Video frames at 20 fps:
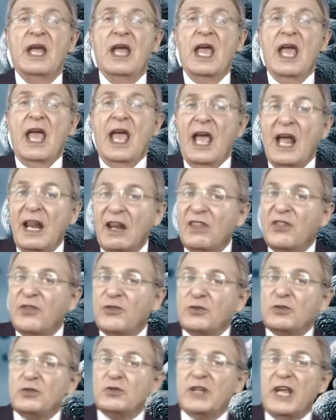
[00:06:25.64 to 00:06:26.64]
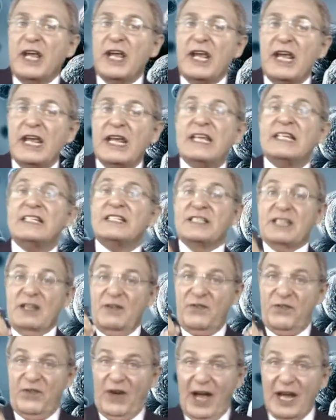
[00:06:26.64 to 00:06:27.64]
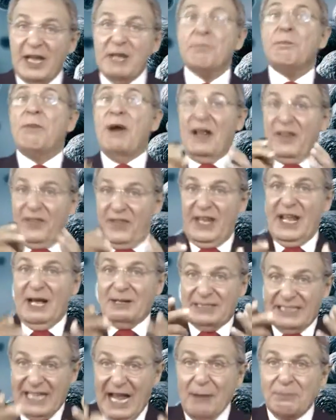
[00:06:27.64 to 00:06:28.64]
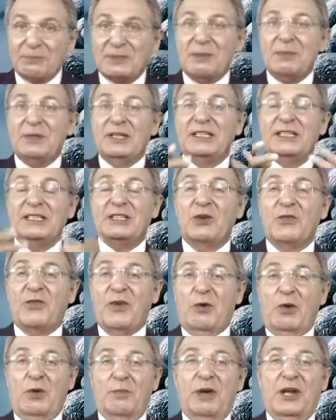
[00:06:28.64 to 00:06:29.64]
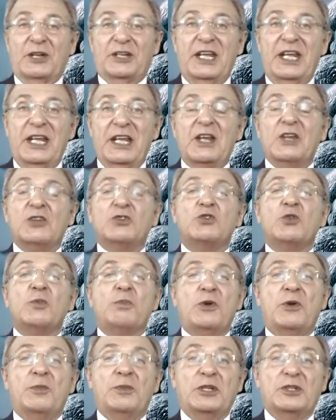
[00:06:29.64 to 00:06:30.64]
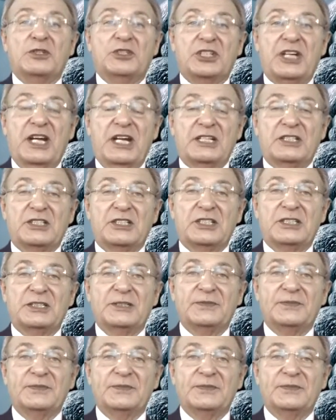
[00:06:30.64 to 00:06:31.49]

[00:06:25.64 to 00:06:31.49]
Health today is defined by the adaptability of our body to permanent change.